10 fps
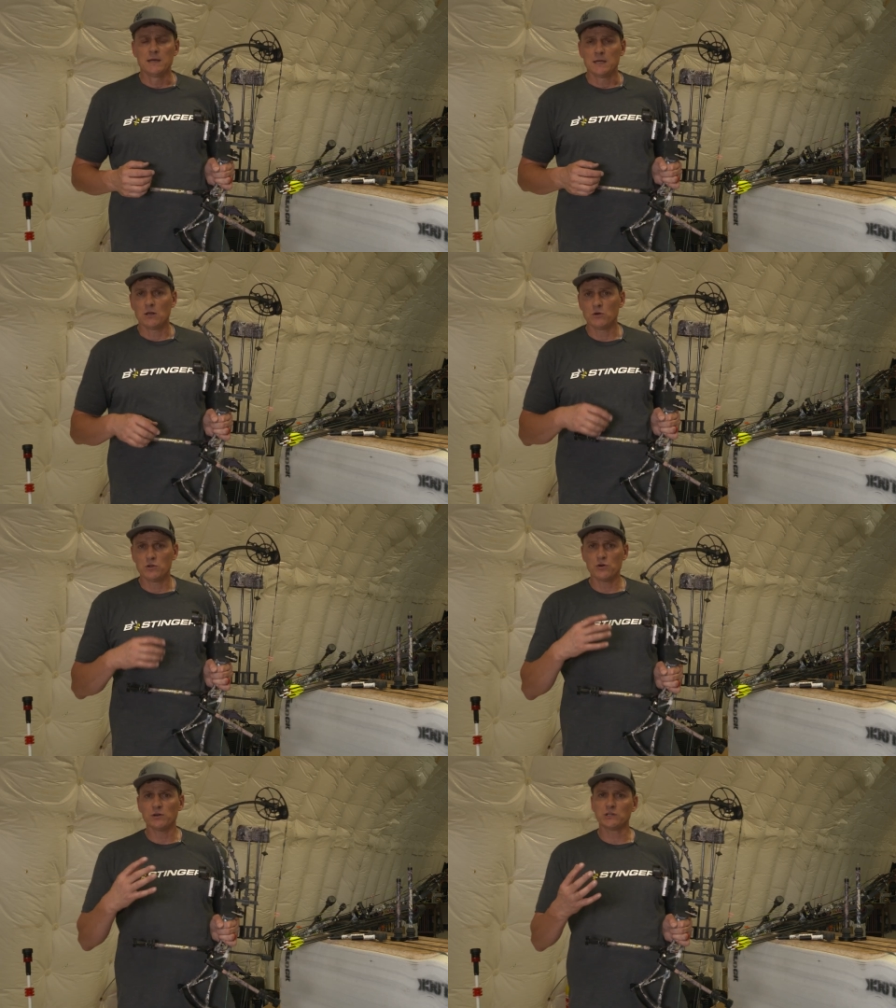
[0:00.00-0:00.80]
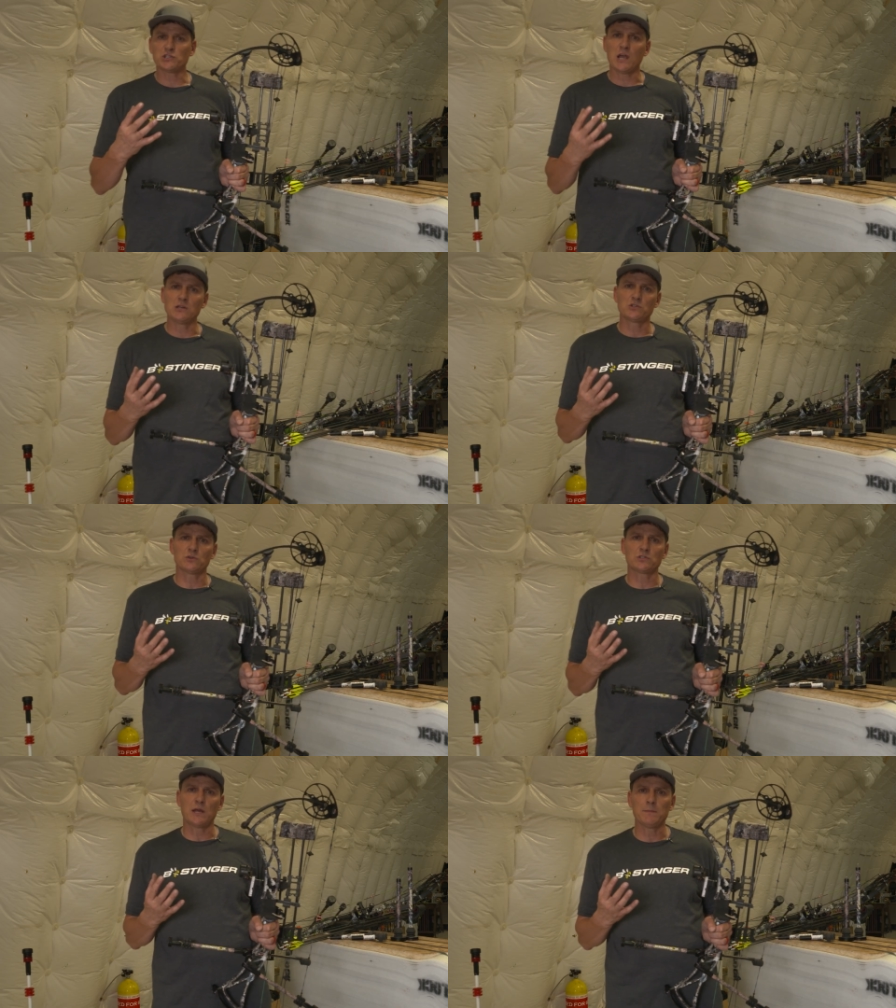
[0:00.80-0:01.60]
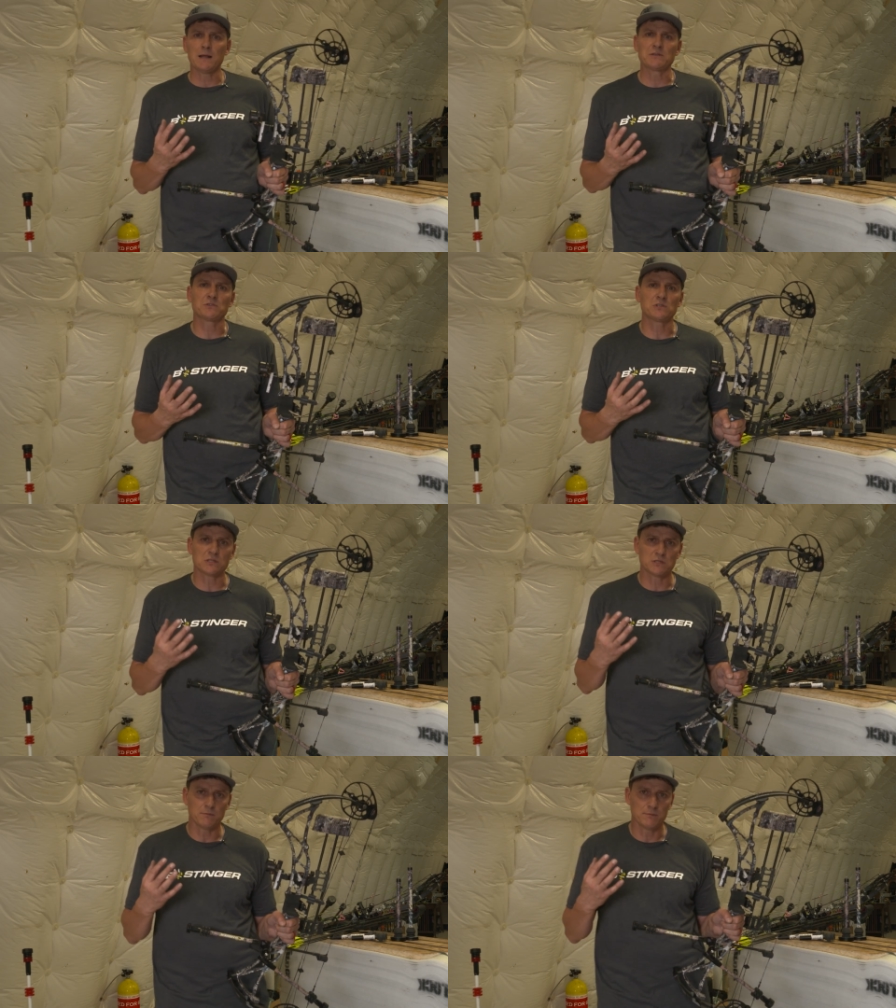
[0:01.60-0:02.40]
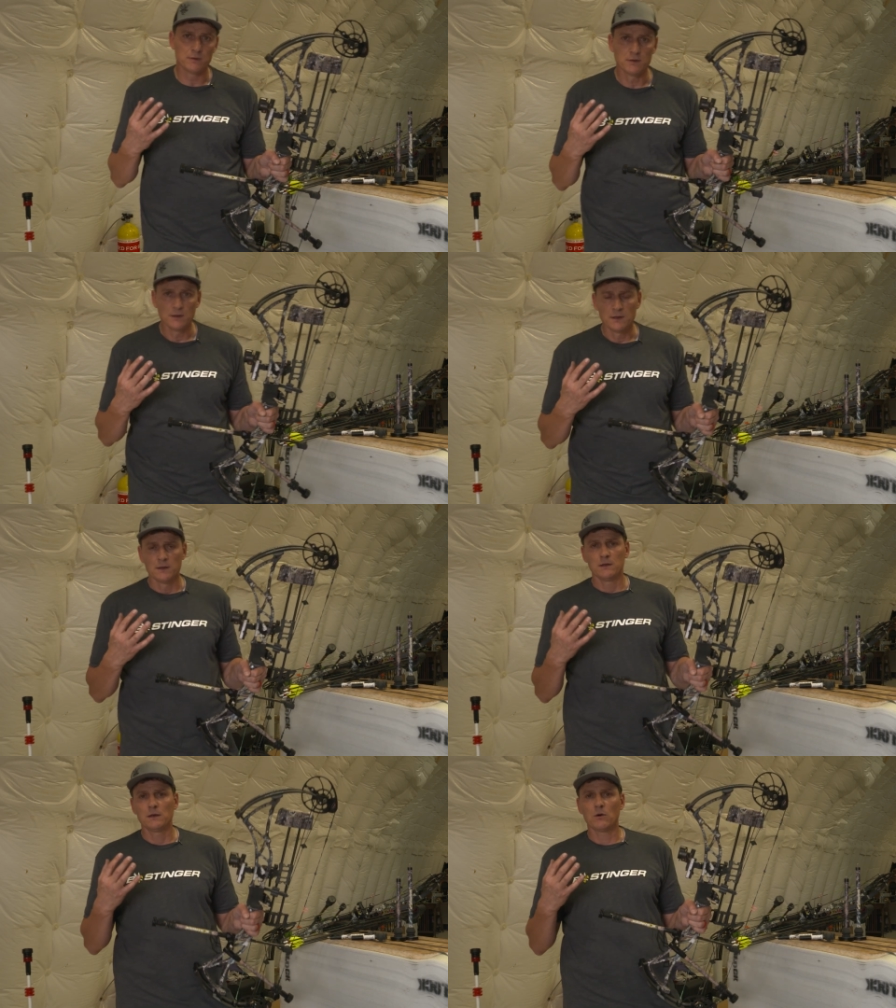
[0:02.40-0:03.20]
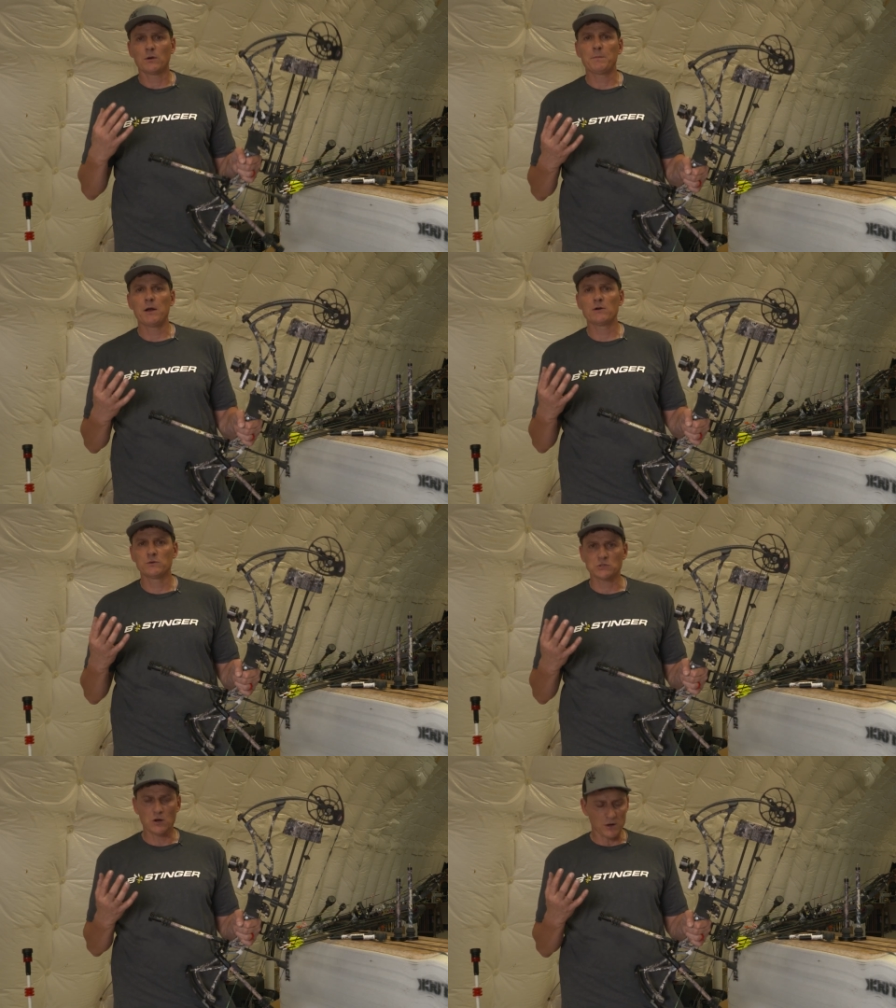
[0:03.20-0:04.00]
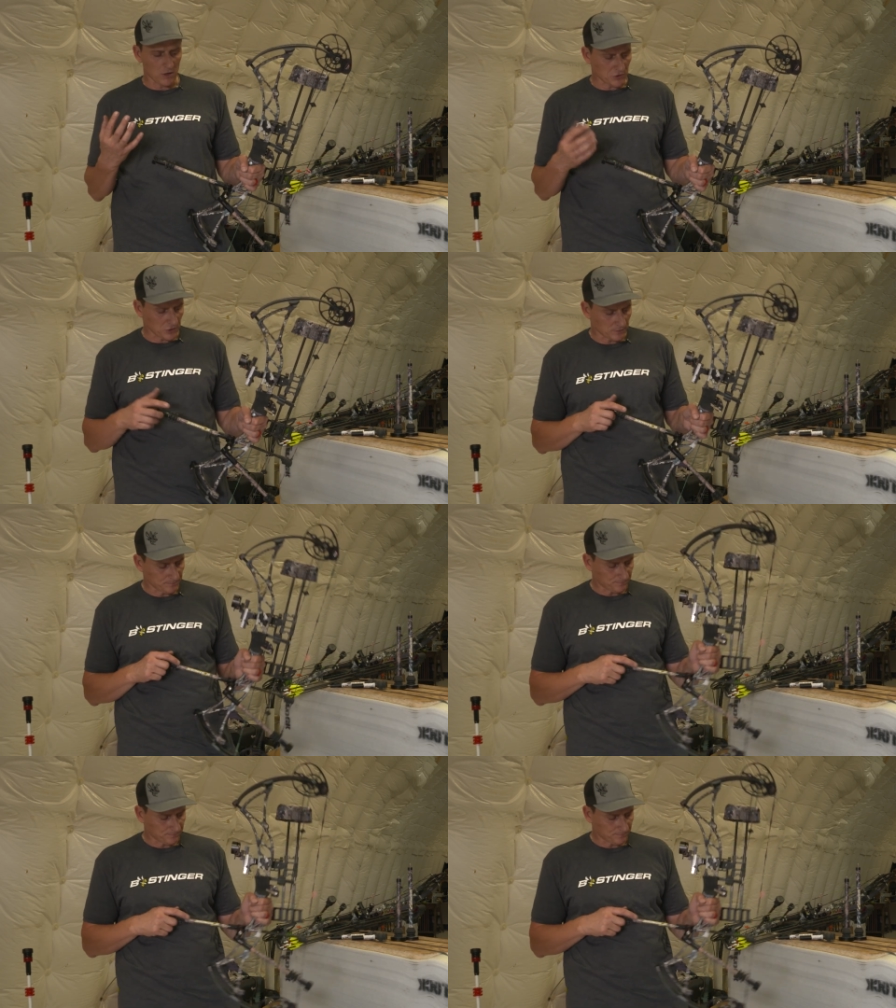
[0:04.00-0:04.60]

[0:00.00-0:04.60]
you know, you're going to change your stabilizer system, you know, compared to a target archer.